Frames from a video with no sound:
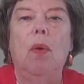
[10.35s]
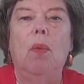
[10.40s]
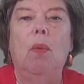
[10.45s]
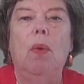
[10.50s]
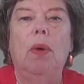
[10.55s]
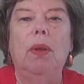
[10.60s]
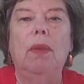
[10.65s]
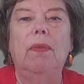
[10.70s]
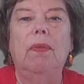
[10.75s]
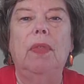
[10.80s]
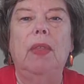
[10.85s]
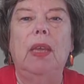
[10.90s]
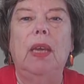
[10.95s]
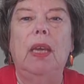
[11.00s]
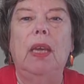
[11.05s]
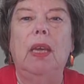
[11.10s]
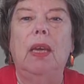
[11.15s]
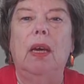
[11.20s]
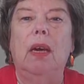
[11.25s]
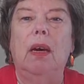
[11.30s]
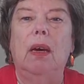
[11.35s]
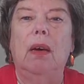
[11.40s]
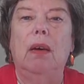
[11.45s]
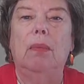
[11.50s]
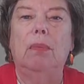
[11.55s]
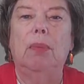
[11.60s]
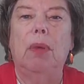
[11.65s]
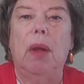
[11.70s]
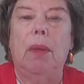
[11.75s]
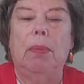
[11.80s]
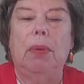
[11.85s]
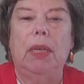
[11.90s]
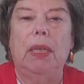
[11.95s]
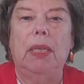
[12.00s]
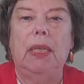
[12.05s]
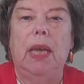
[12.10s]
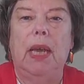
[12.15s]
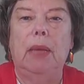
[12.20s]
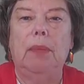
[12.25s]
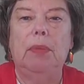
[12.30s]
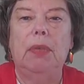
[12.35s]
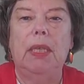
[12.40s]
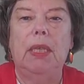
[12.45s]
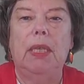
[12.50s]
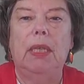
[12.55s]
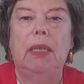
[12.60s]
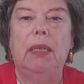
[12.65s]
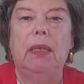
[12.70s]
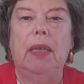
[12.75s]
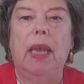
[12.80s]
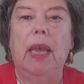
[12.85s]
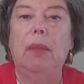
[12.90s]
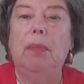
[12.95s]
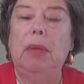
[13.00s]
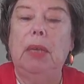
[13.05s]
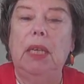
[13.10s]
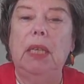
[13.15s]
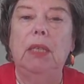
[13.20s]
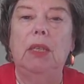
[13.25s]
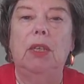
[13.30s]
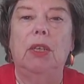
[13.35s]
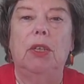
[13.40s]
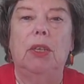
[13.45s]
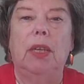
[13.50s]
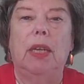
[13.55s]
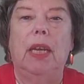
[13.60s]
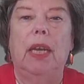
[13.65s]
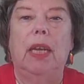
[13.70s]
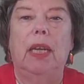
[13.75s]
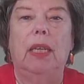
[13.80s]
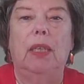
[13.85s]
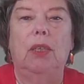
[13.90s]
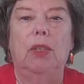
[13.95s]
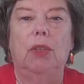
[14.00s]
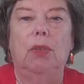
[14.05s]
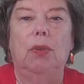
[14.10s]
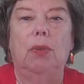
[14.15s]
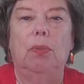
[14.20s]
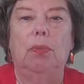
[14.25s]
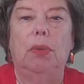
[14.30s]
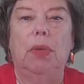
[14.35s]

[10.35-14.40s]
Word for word: one of the uh, property types that can be easier to get into,